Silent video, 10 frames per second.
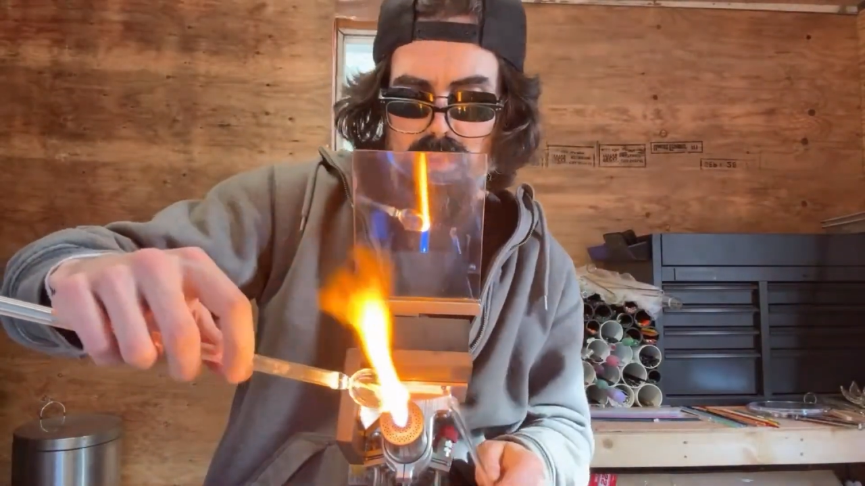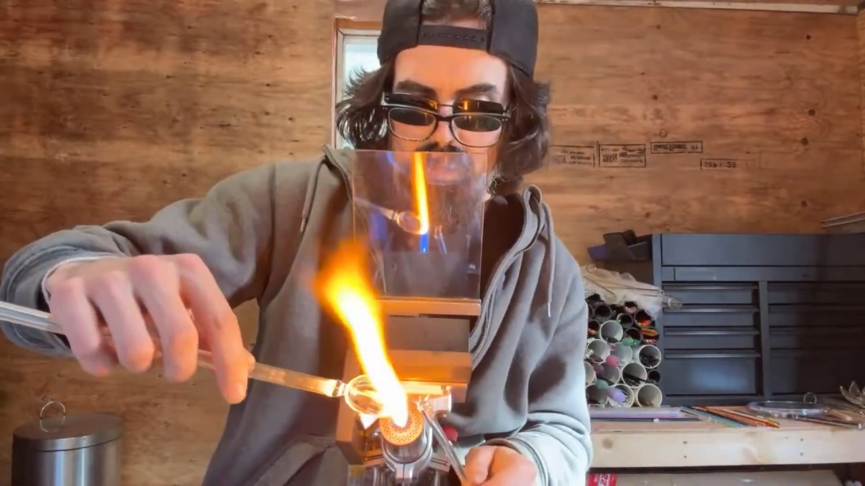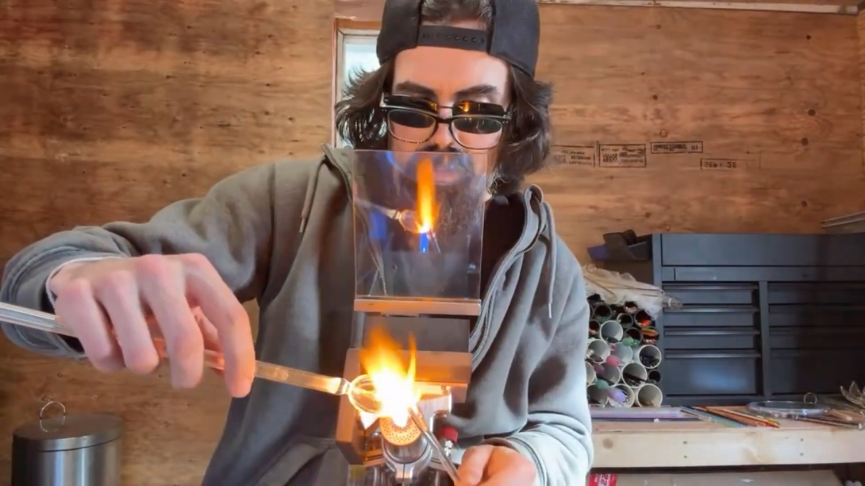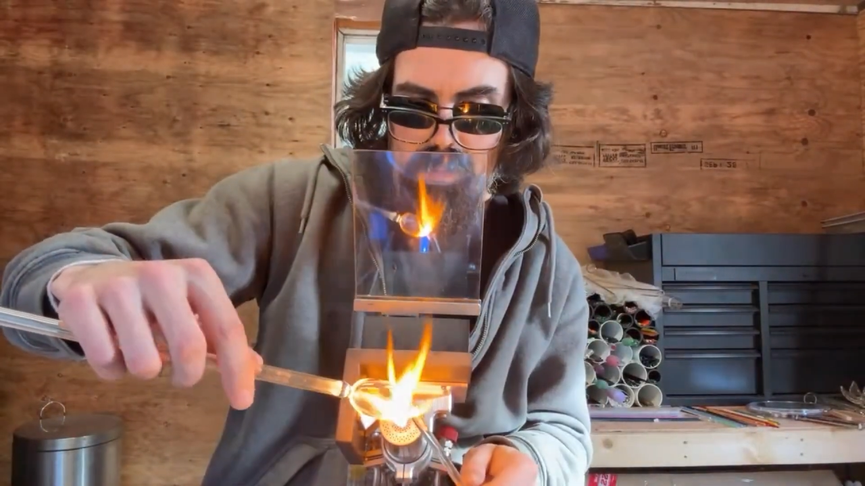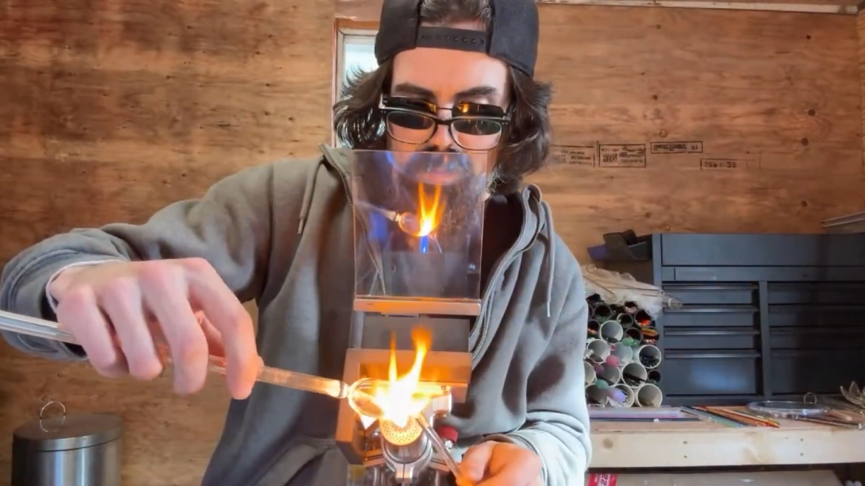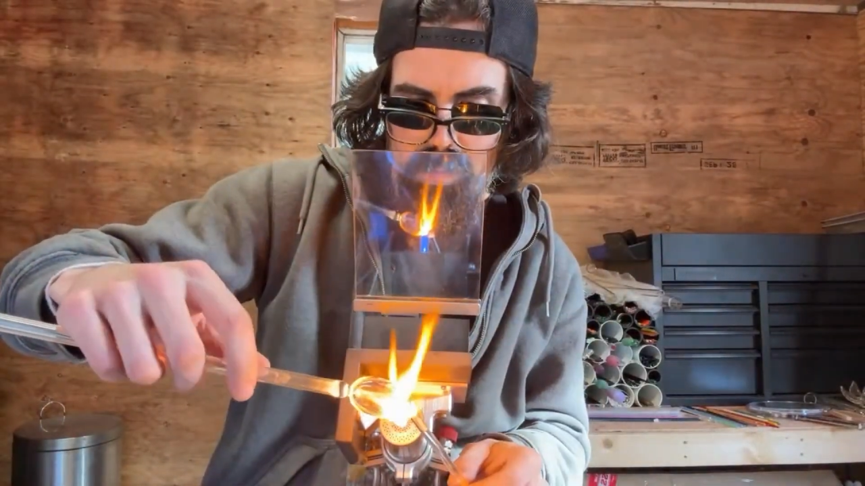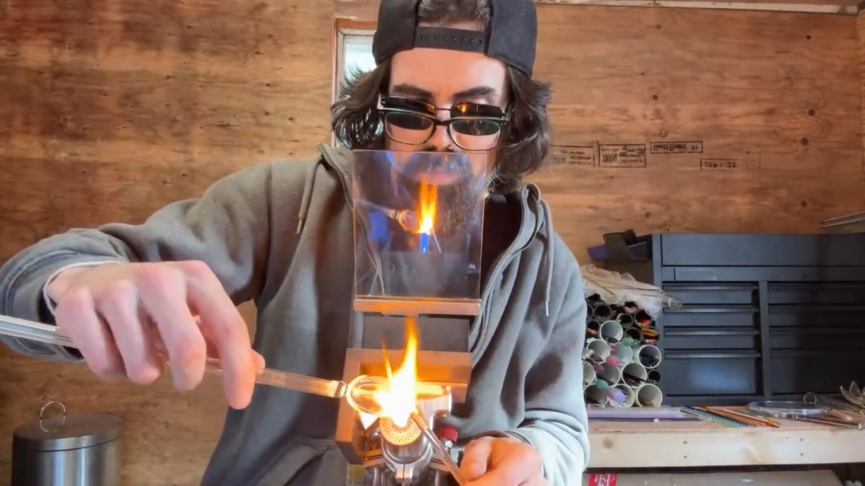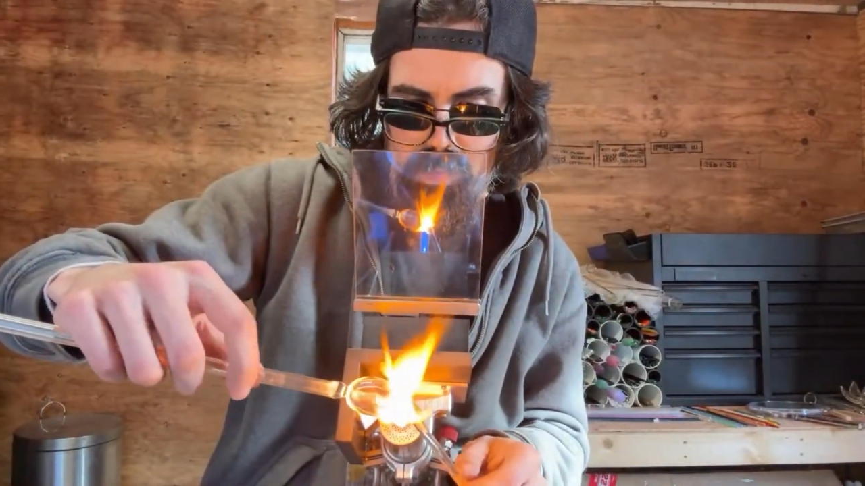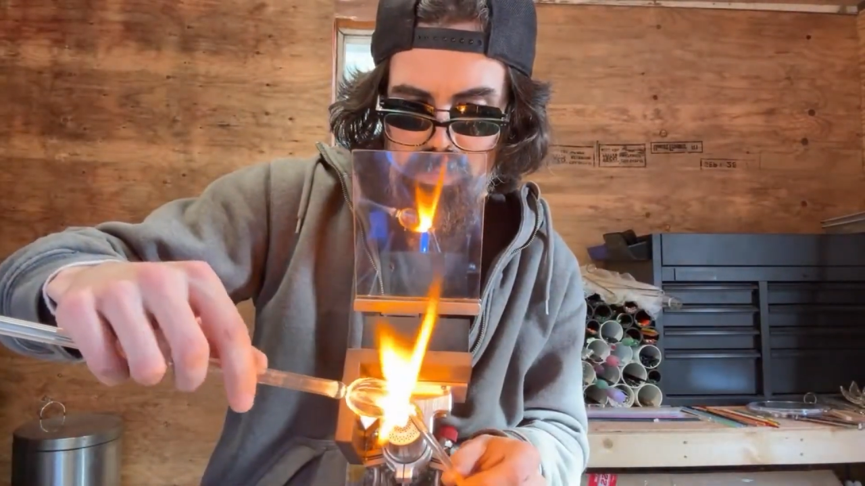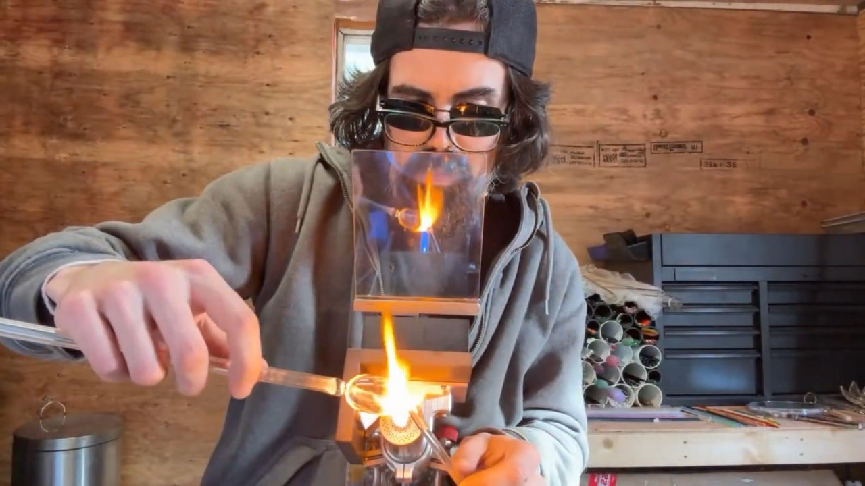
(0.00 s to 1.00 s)
rubbing up
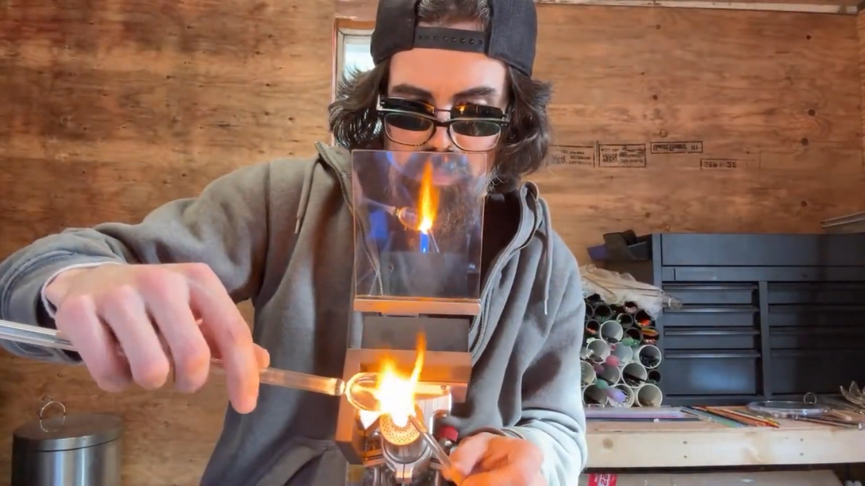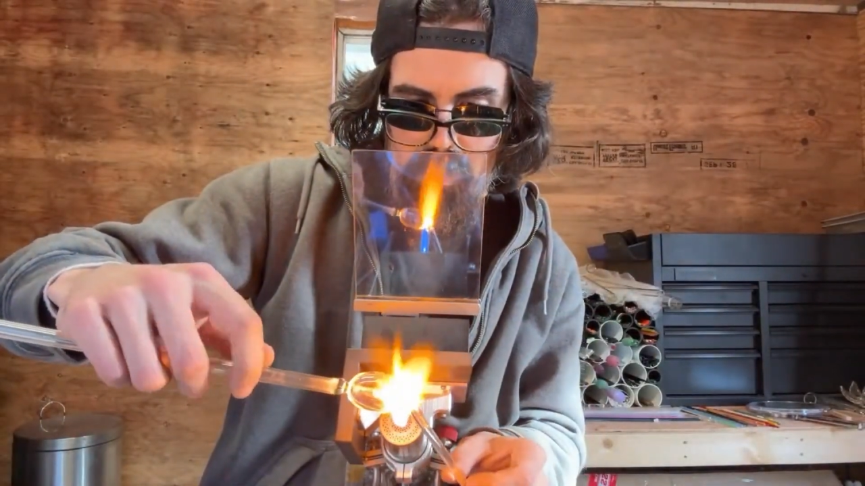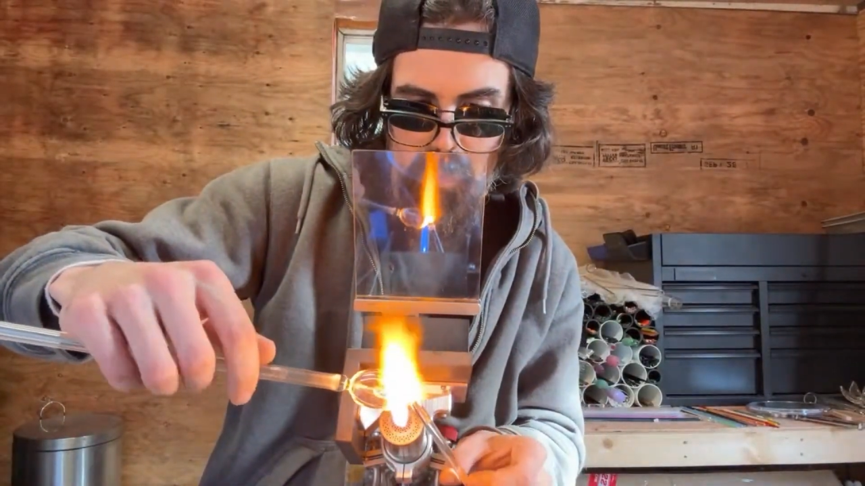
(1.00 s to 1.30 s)
against it.